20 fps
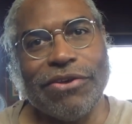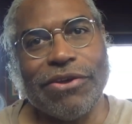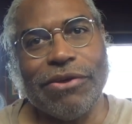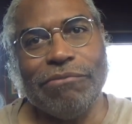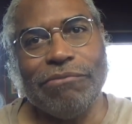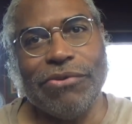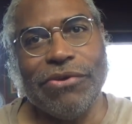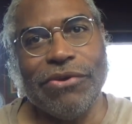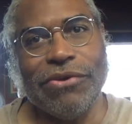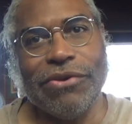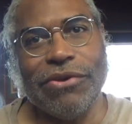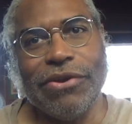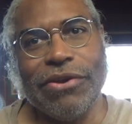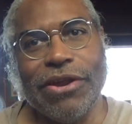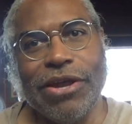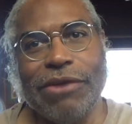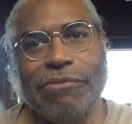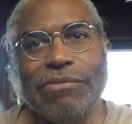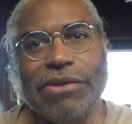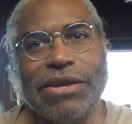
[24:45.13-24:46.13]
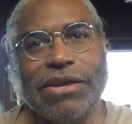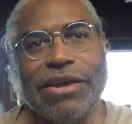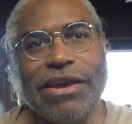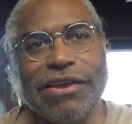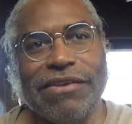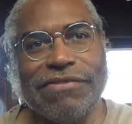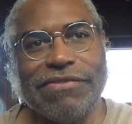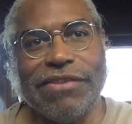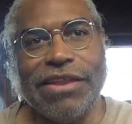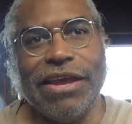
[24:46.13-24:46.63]
computer
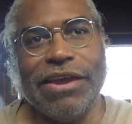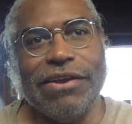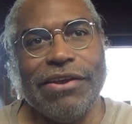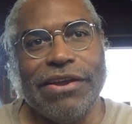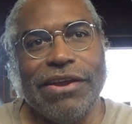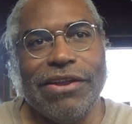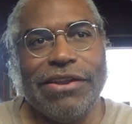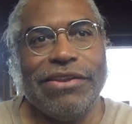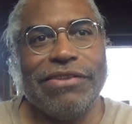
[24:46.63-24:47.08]
because they're